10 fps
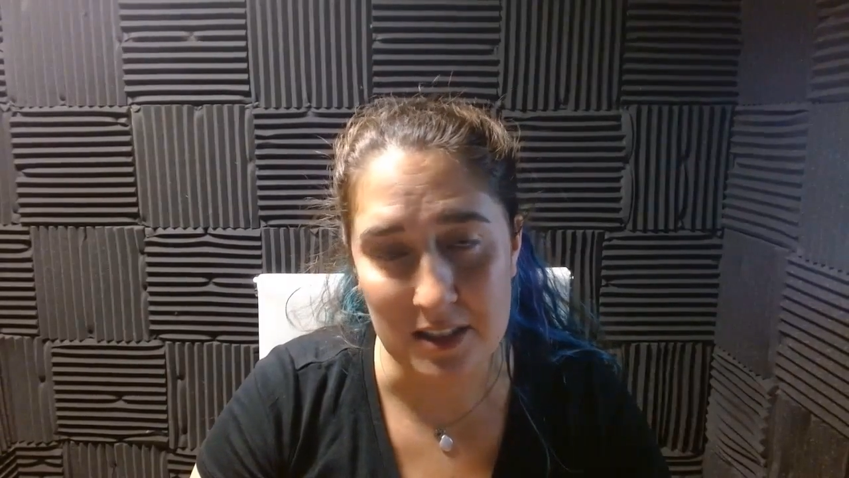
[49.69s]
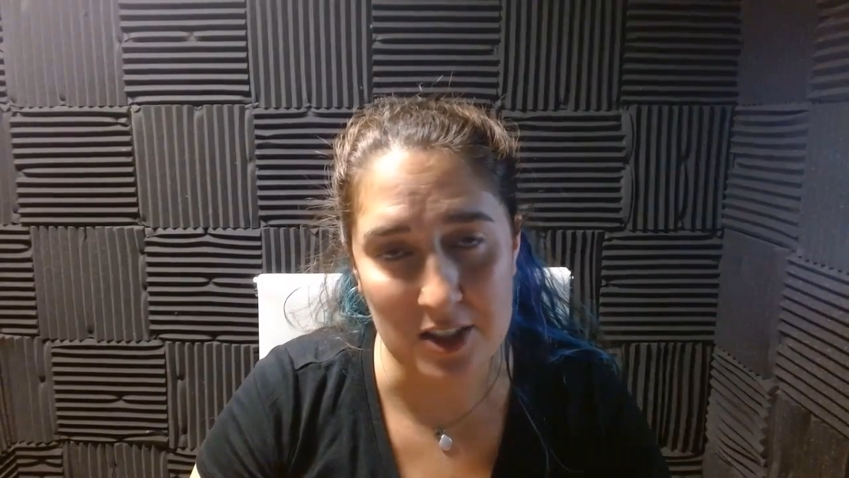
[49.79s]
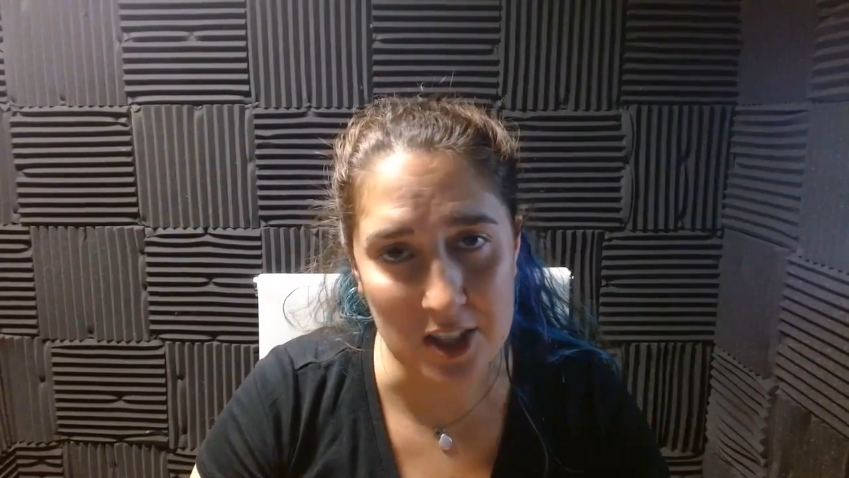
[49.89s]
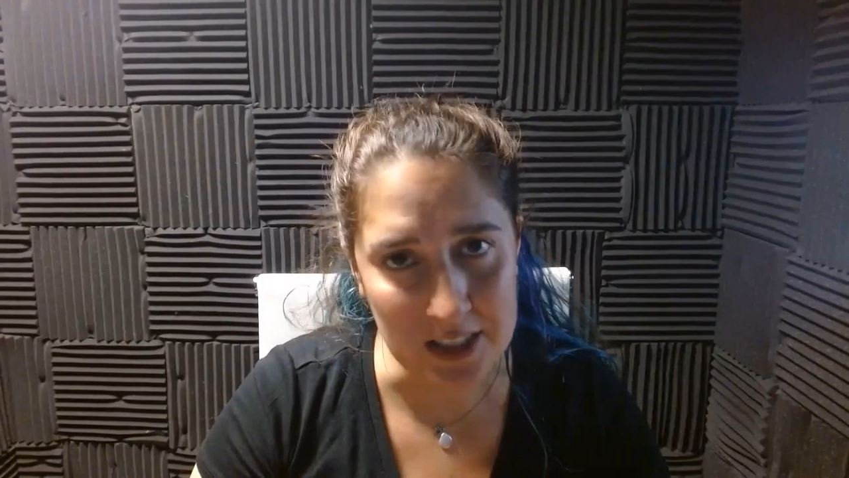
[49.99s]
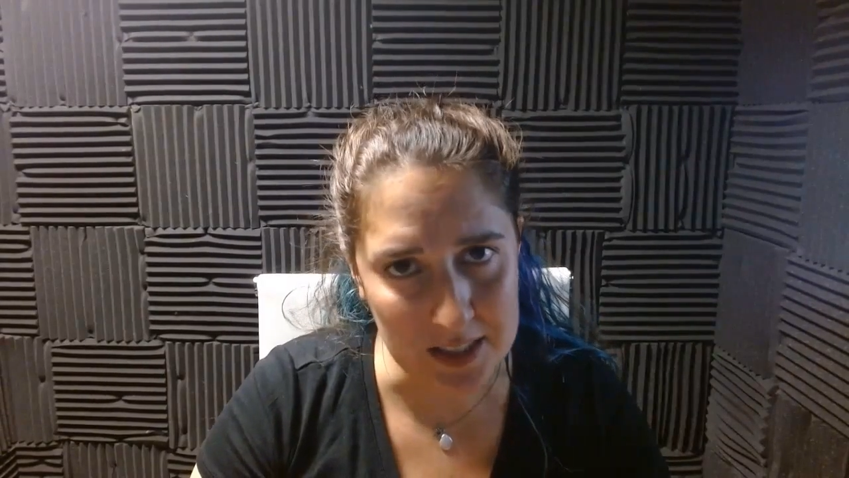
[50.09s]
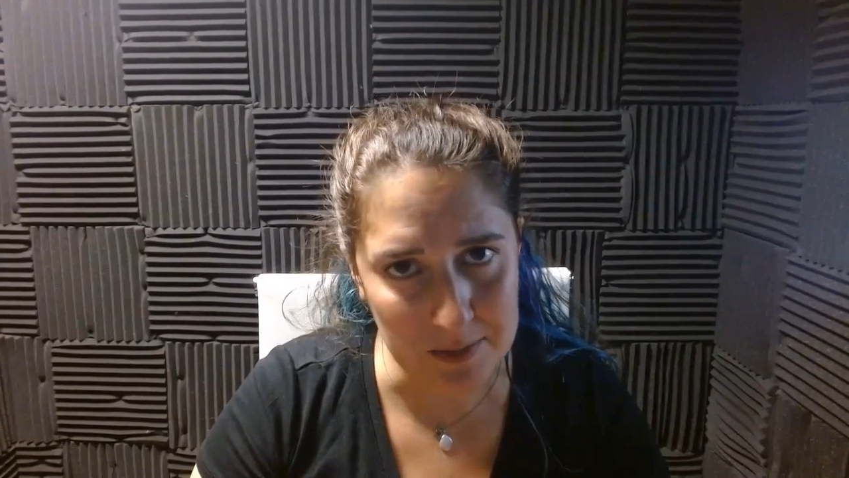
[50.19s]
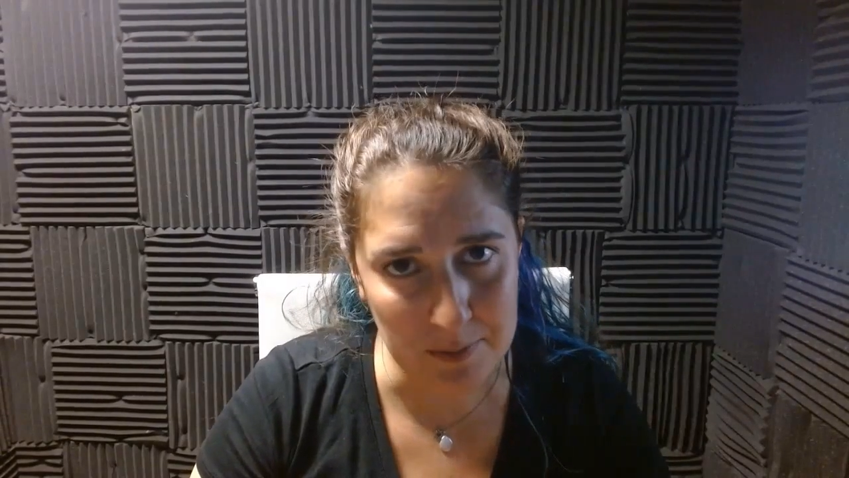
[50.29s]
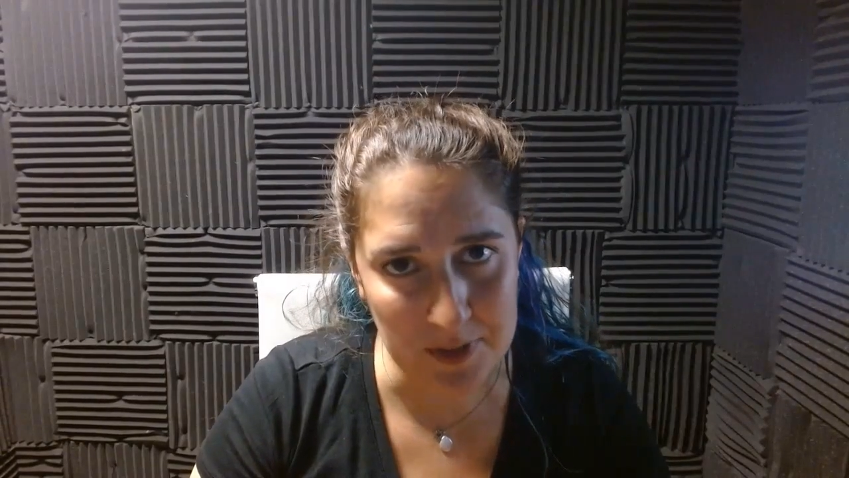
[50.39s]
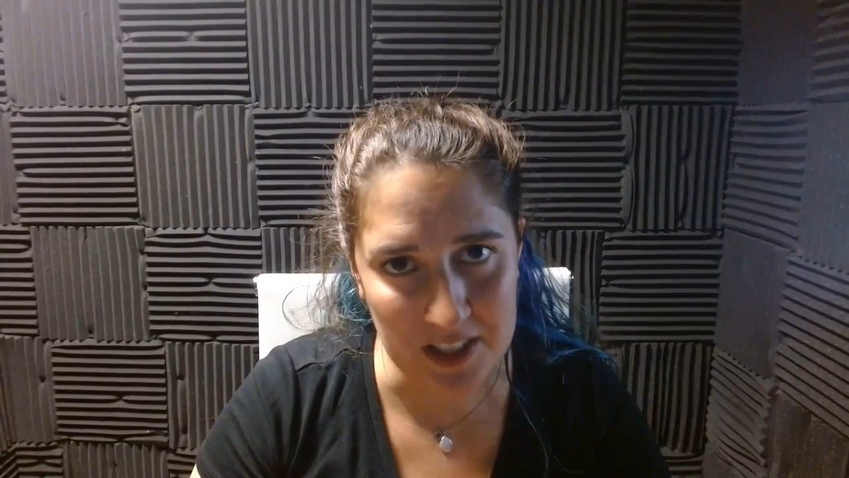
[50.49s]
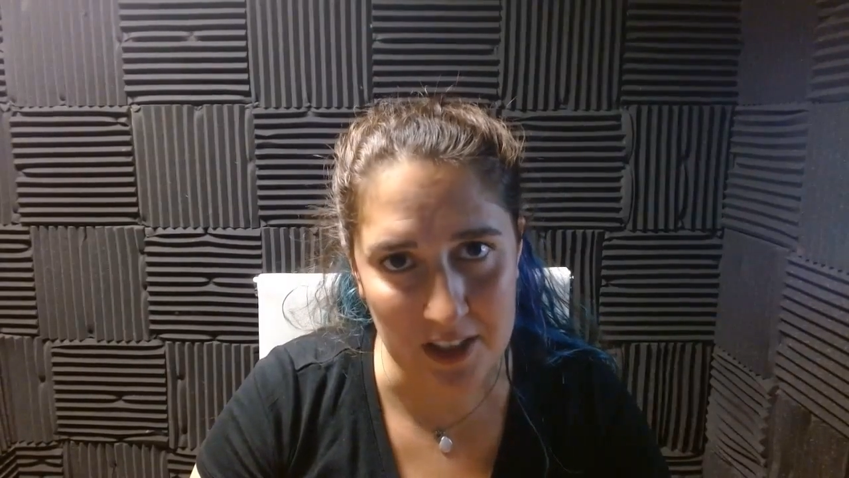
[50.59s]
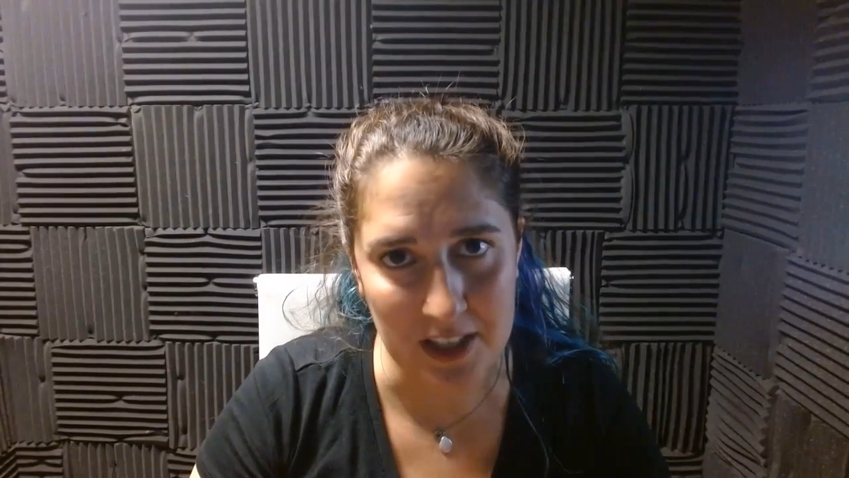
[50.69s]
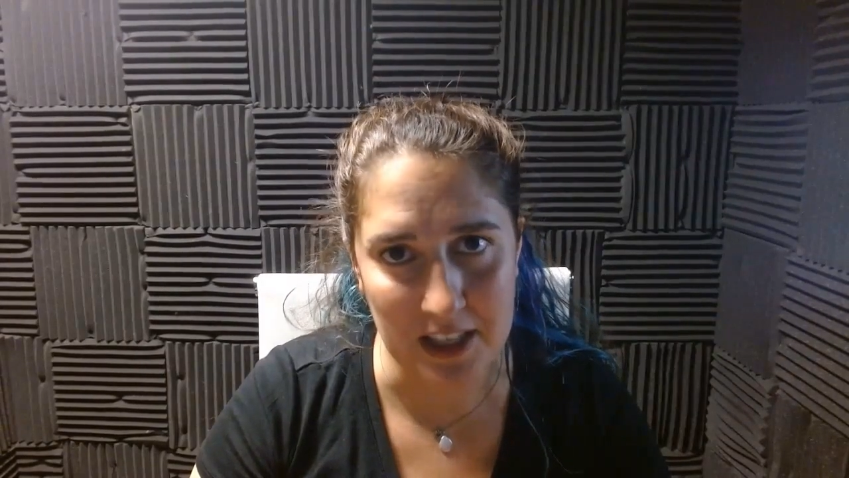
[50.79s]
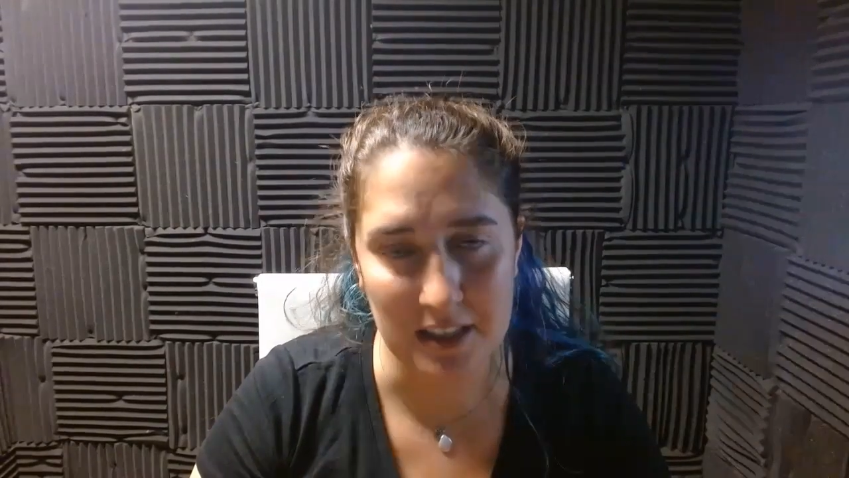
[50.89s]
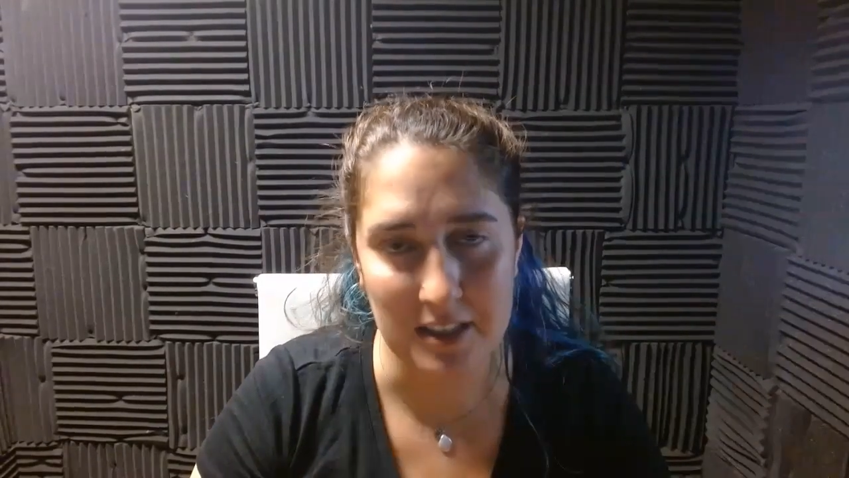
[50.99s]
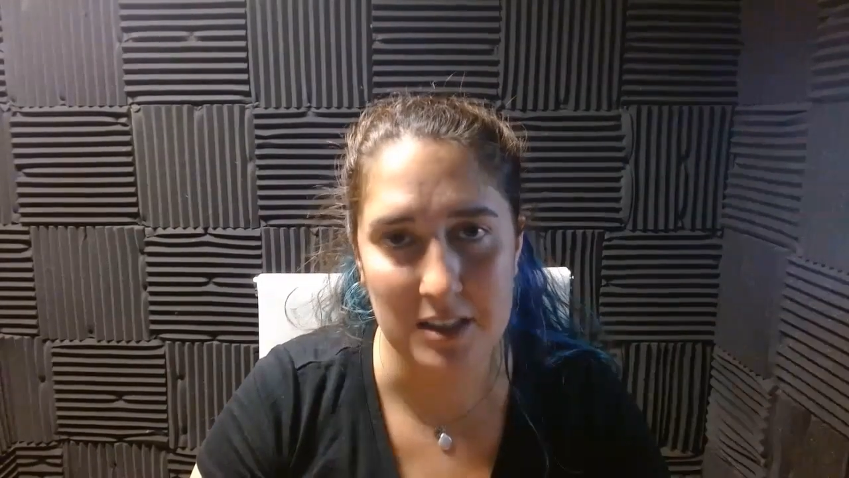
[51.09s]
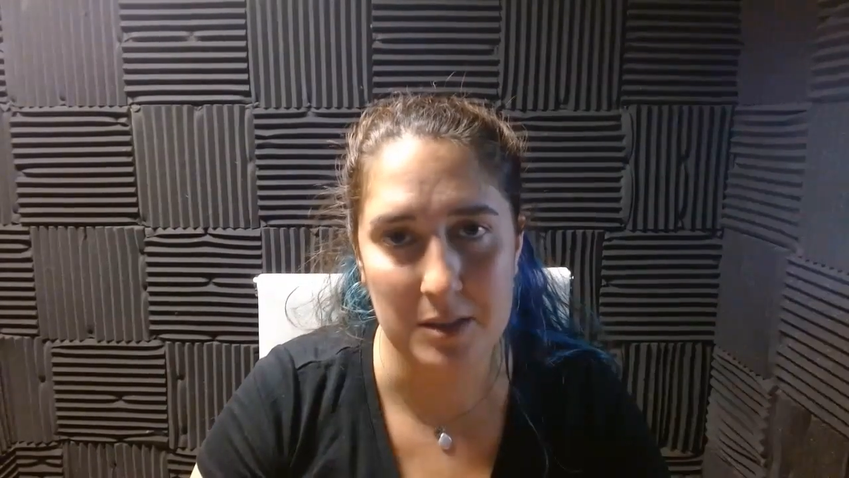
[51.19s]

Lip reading: just starting